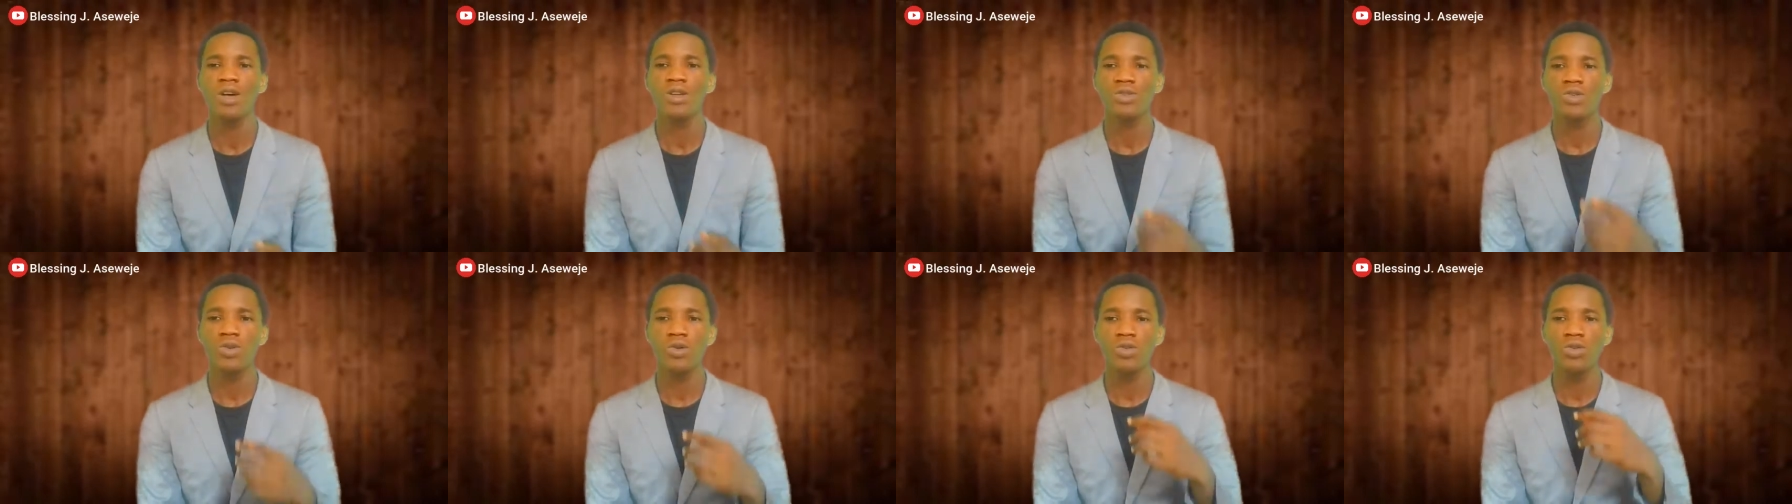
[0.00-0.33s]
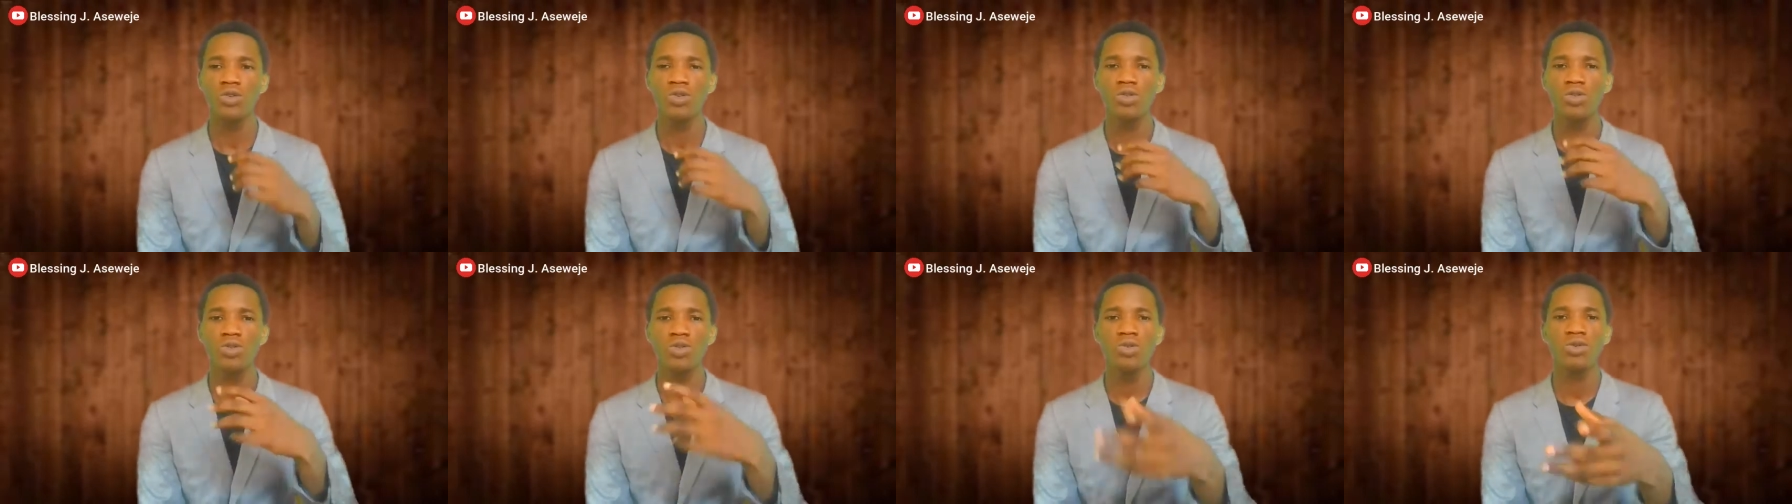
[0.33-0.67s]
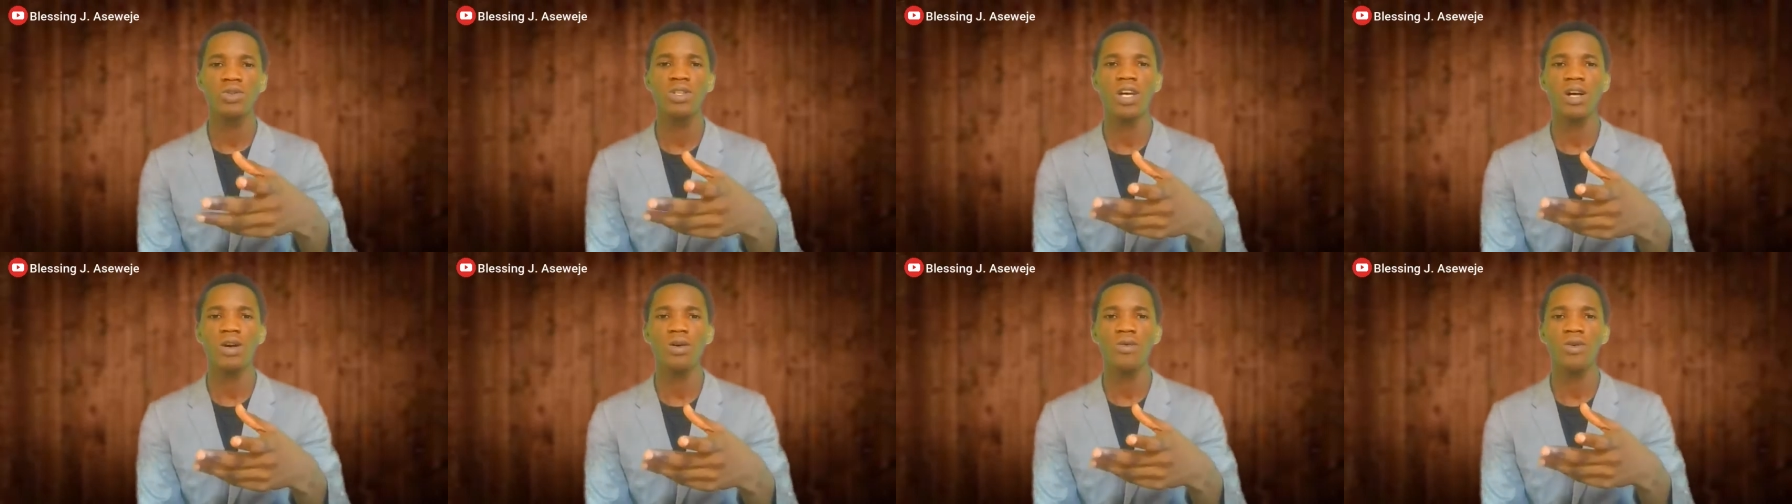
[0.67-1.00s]
so you
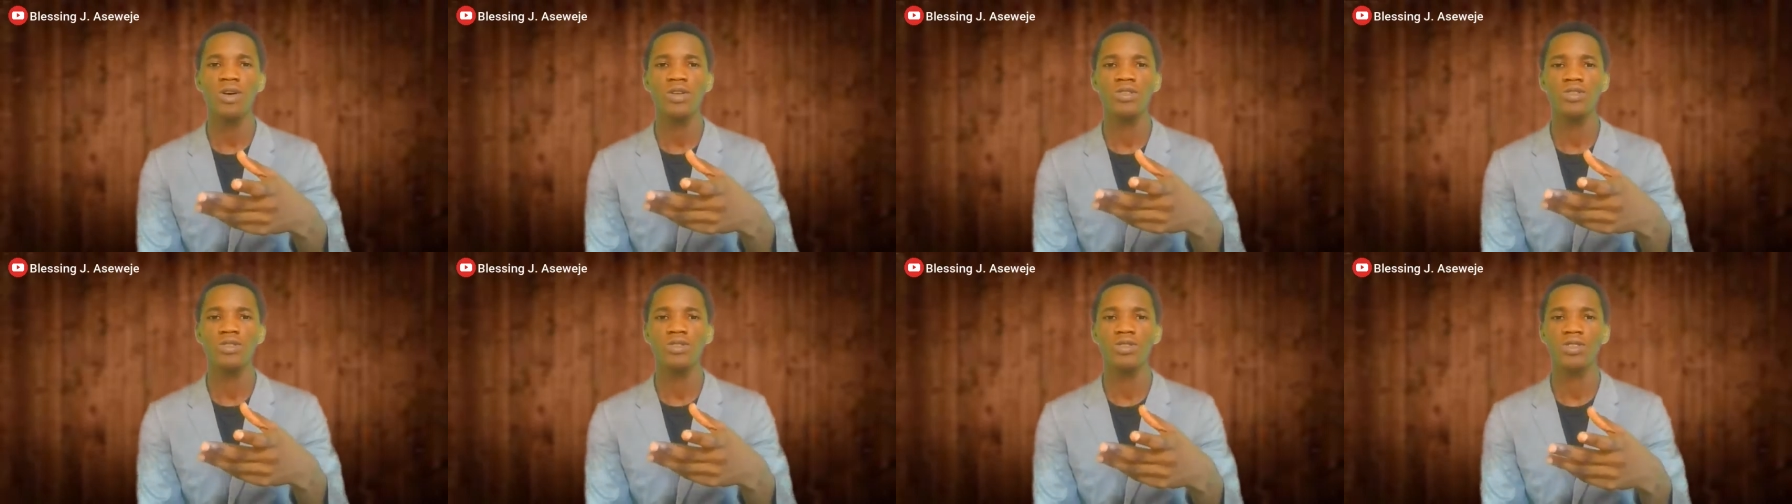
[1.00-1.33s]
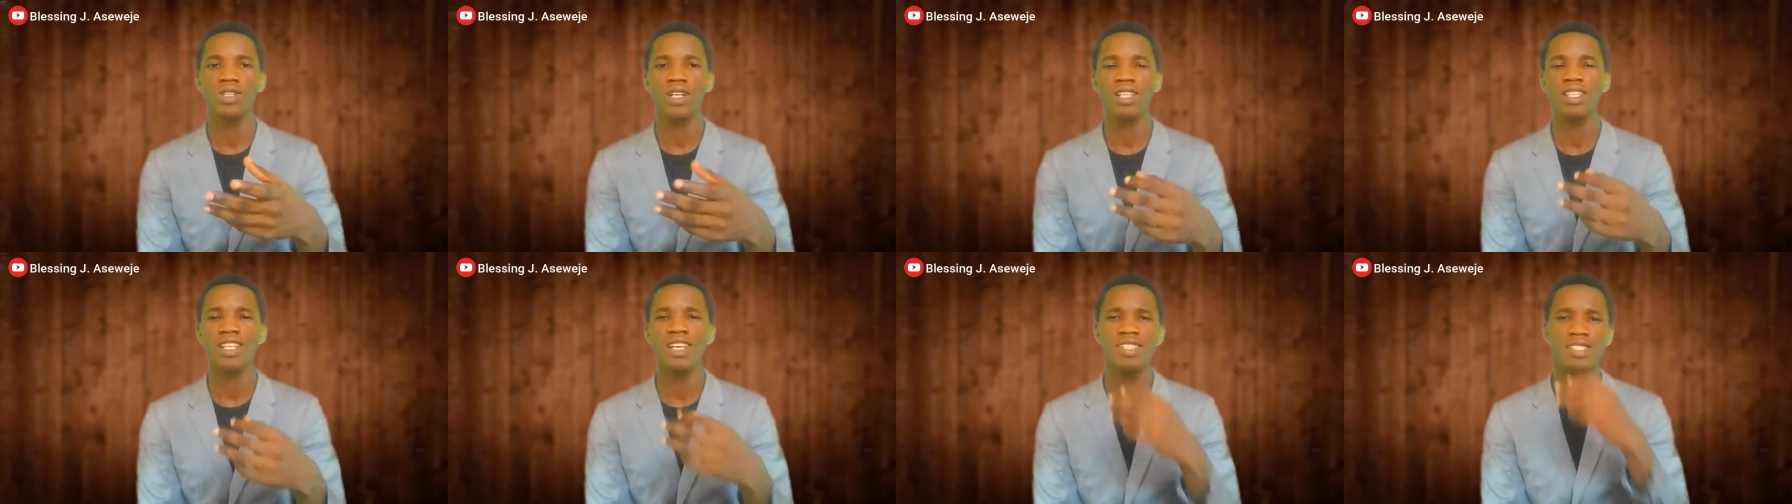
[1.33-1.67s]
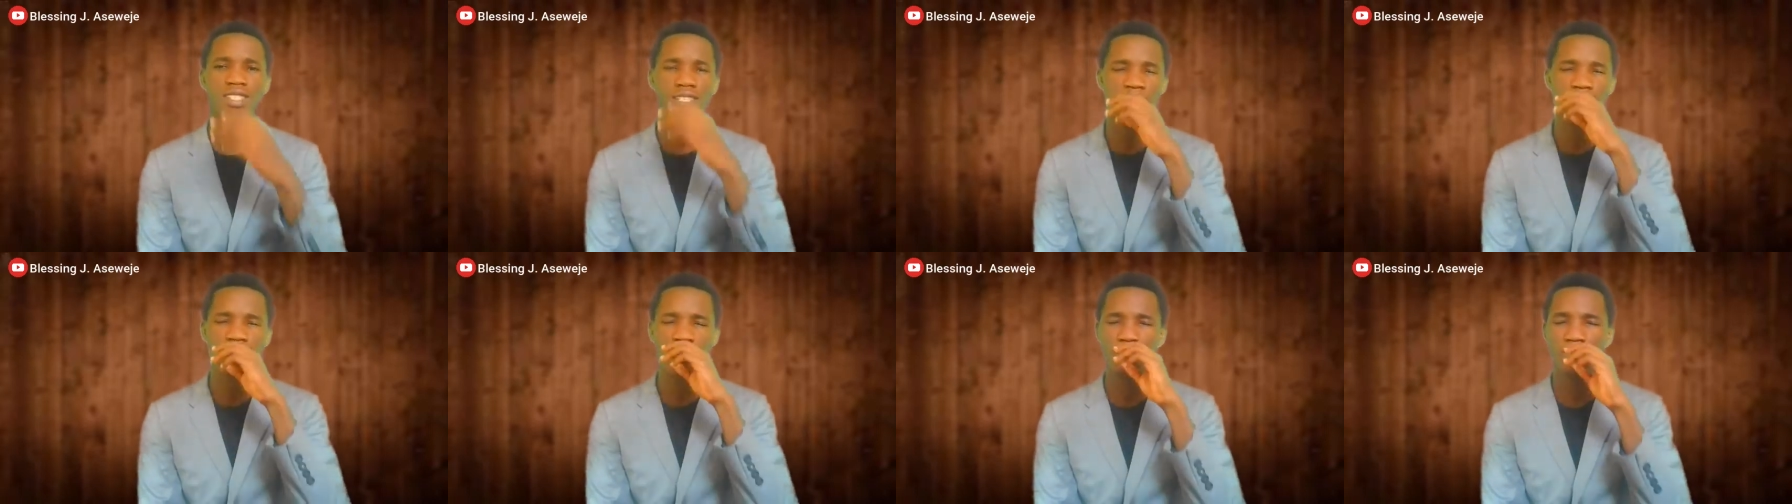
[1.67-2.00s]
do that, what you do that,
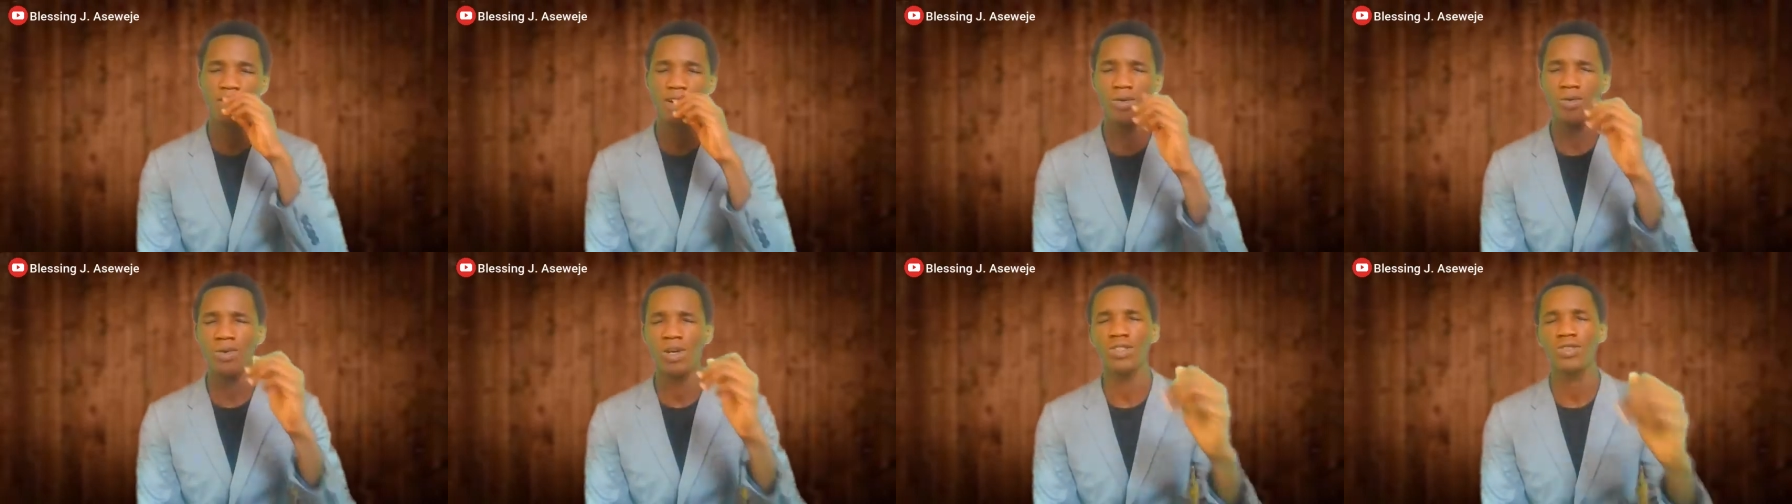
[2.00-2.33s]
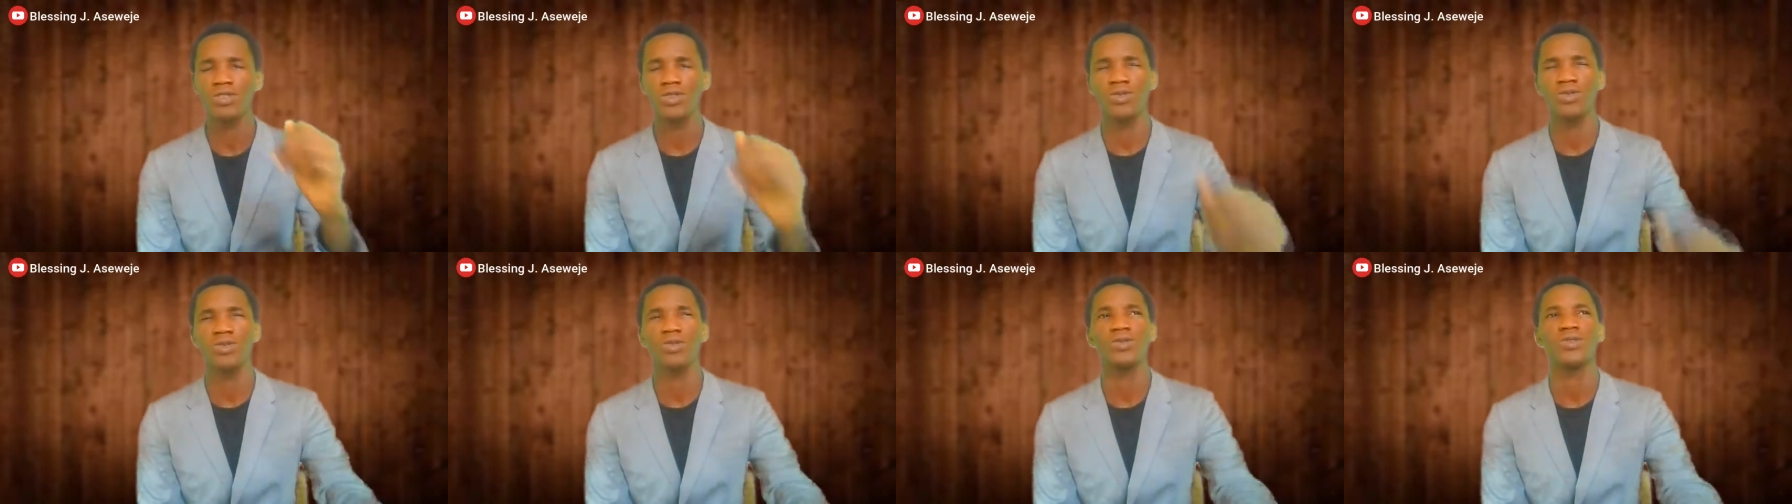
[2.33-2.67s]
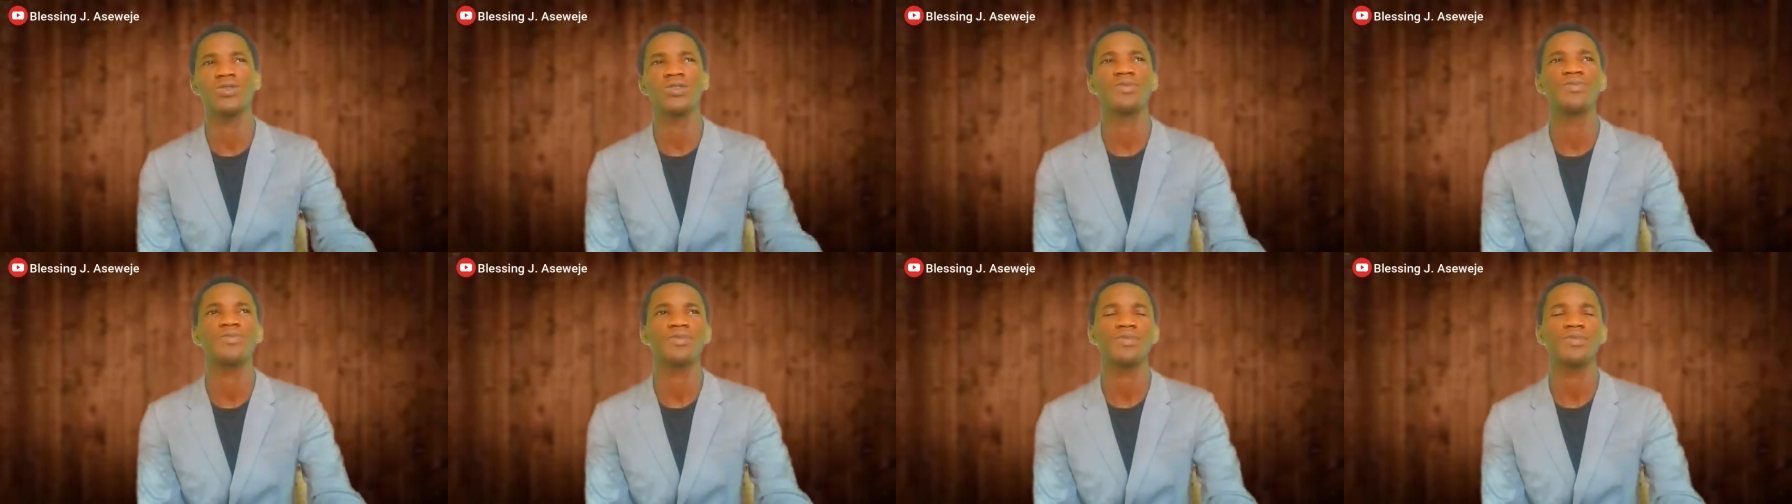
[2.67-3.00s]
there's a time I went
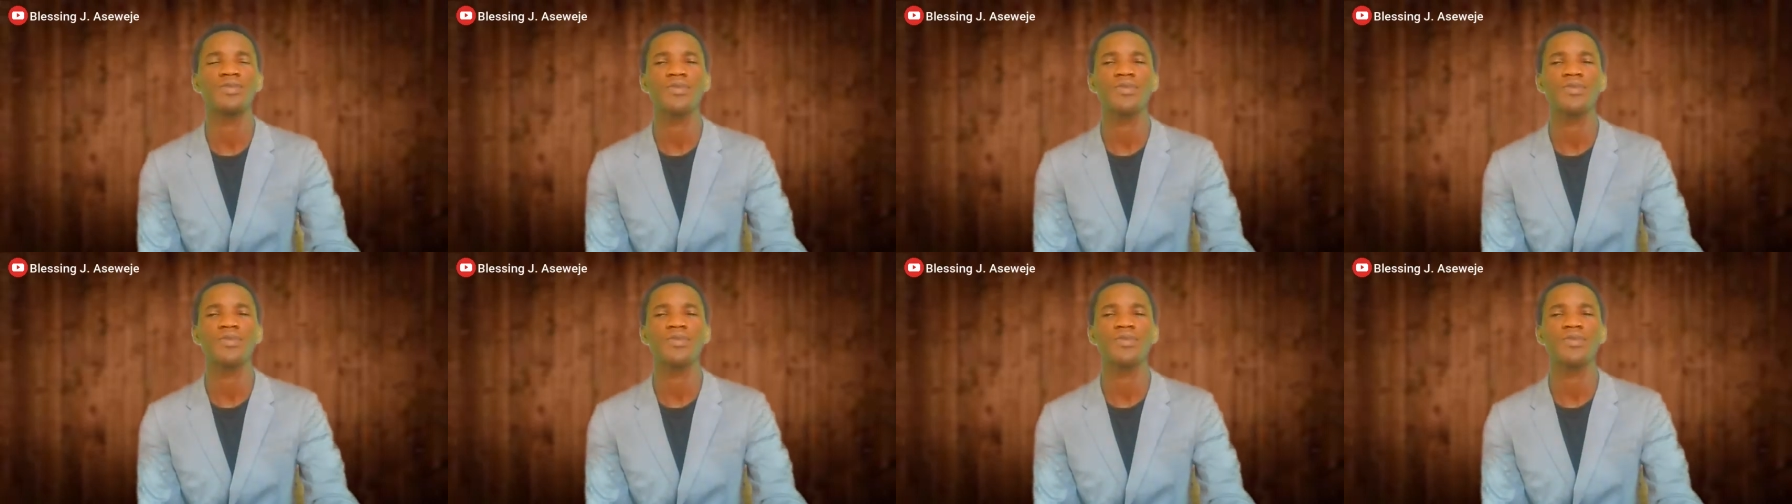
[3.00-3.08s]
to